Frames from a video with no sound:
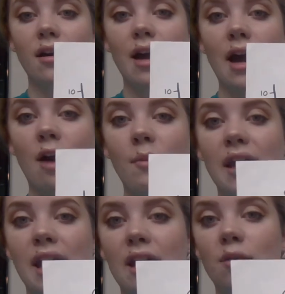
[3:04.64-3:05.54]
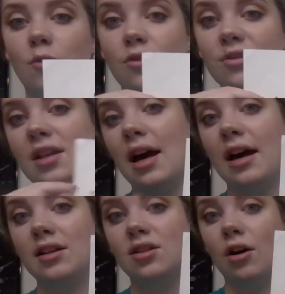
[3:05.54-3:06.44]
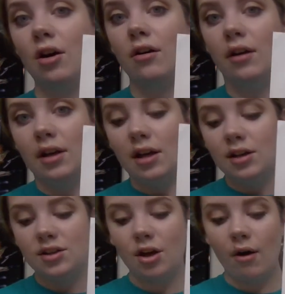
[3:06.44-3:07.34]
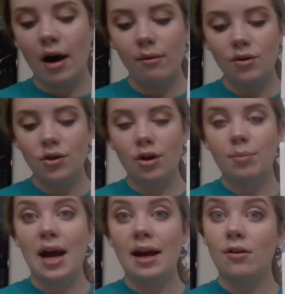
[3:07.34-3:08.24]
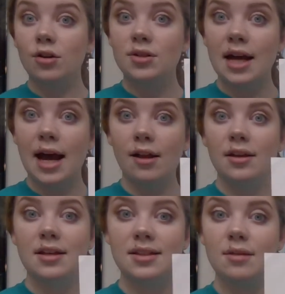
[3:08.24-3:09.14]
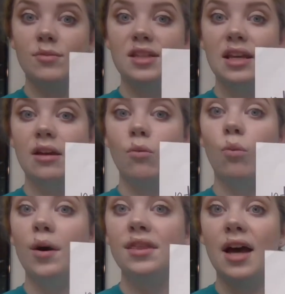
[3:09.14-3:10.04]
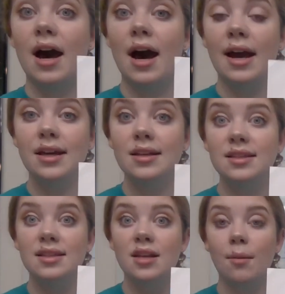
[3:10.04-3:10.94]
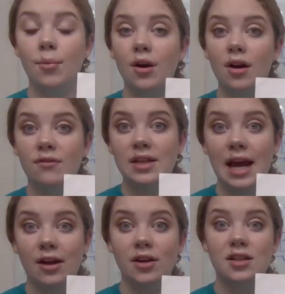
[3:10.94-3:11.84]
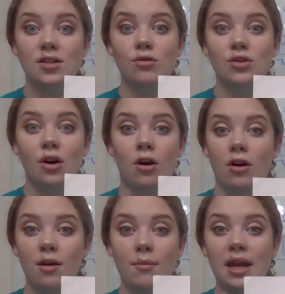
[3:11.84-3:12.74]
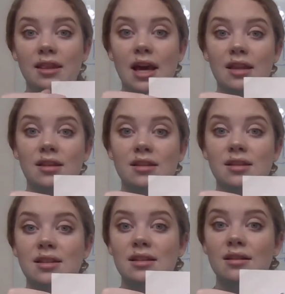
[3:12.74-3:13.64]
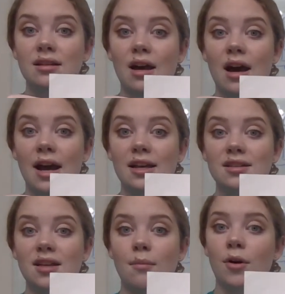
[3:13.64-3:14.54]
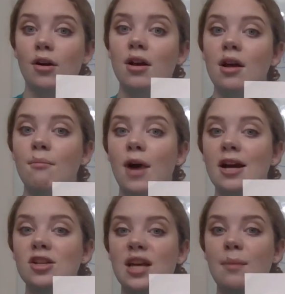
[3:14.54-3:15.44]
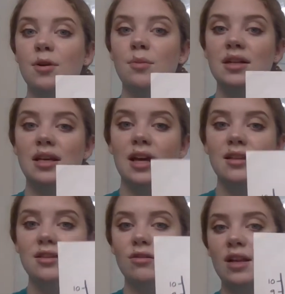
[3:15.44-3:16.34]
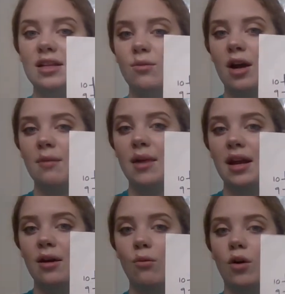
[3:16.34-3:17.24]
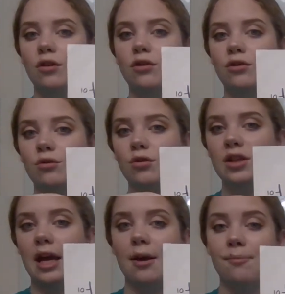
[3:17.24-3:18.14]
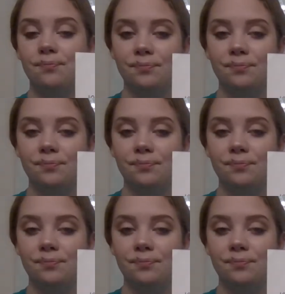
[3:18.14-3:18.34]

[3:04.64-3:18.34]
how many animals I saw. So I would look back on your tallies and see what the highest number of tallies you saw and make that the highest number. Mine just happened to be 10, so that's why I made it 1 through 10.